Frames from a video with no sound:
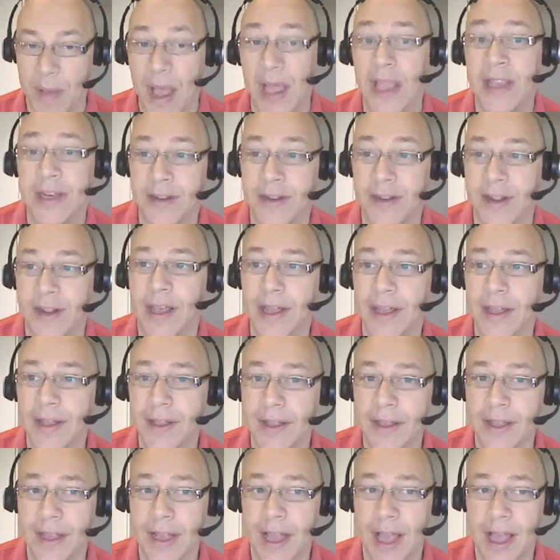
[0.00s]
binder,
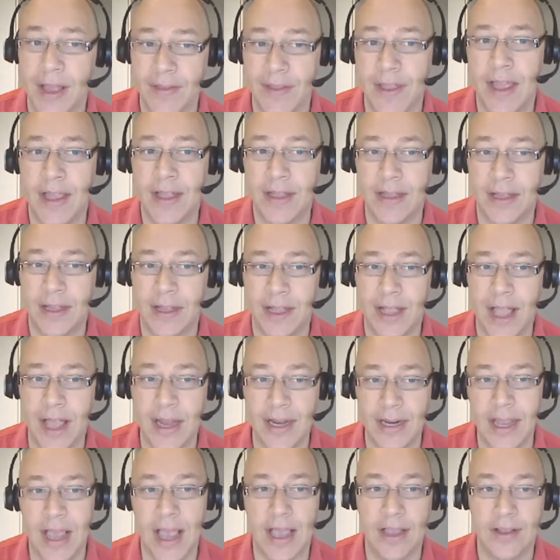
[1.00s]
and then
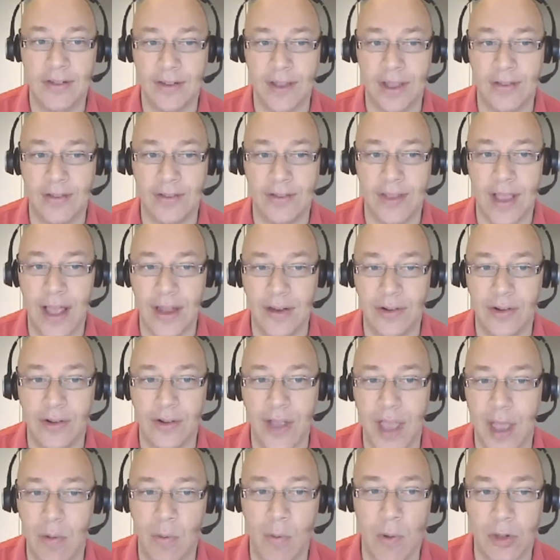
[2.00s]
any excess sand
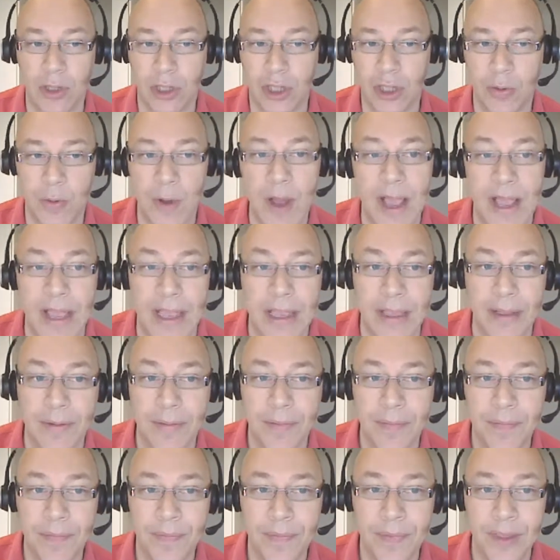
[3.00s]
will get washed away.
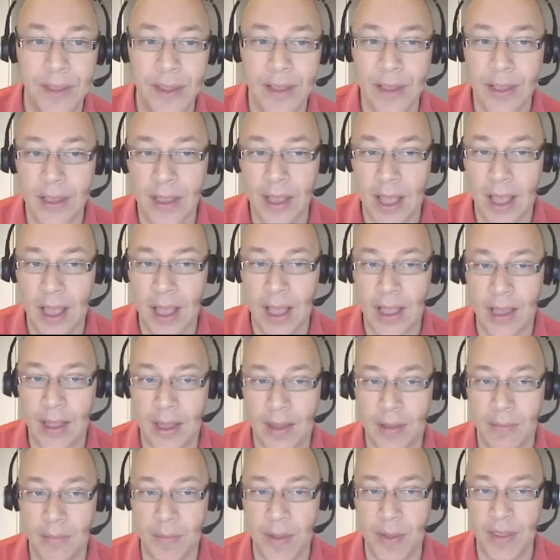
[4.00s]

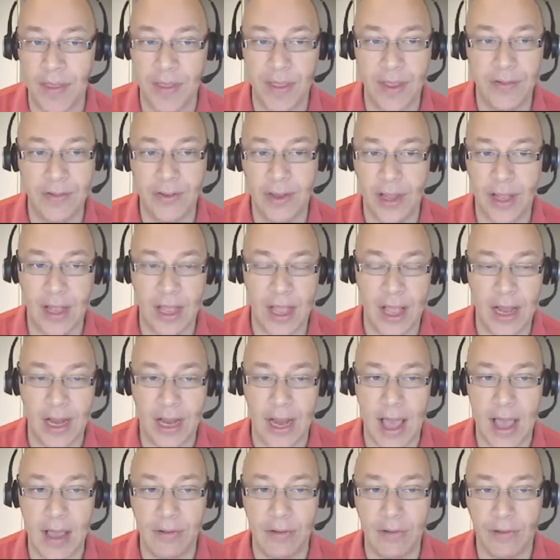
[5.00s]
But this
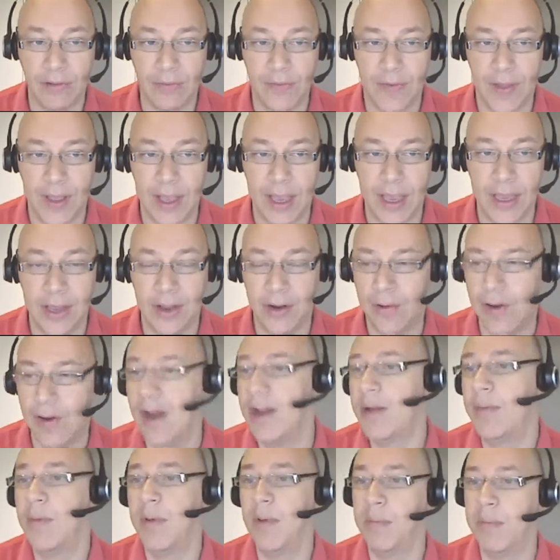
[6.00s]
allows for
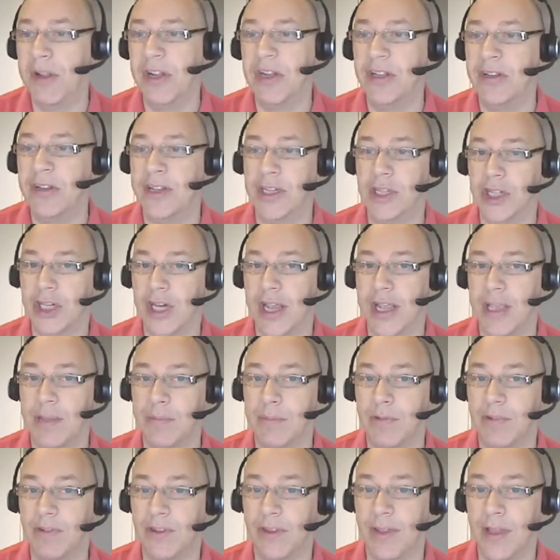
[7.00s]
incredible building
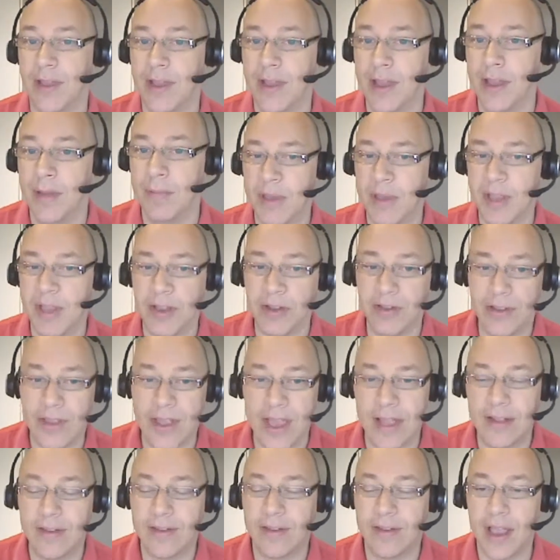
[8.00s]
shapes because
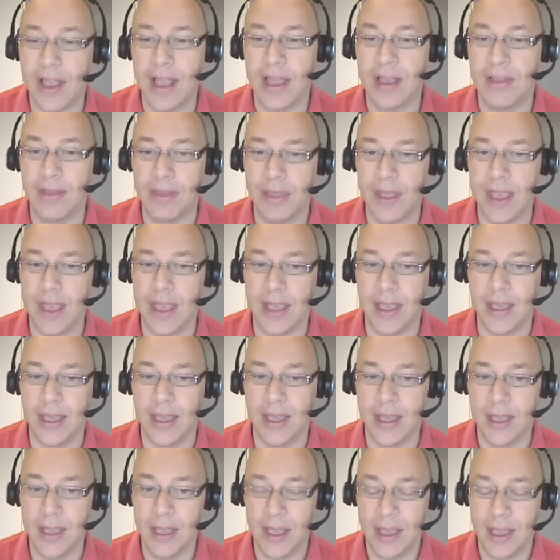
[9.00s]
the entire
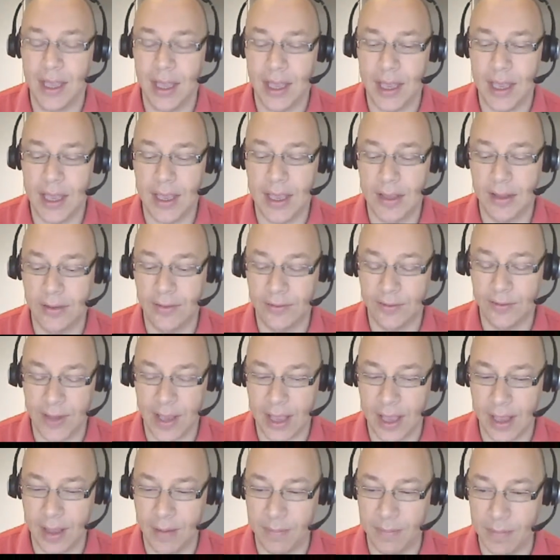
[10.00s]
thing is,
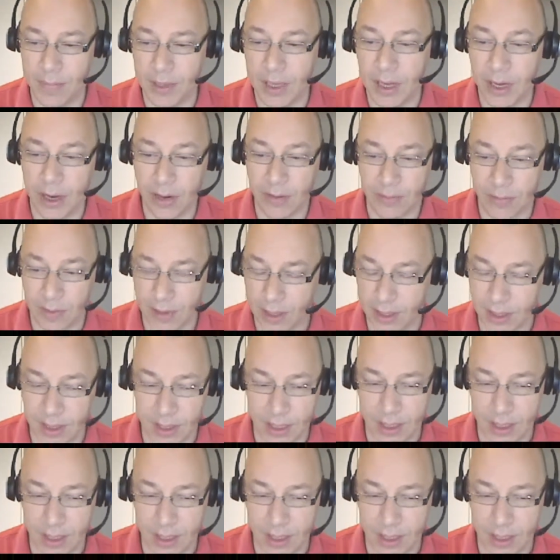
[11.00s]
your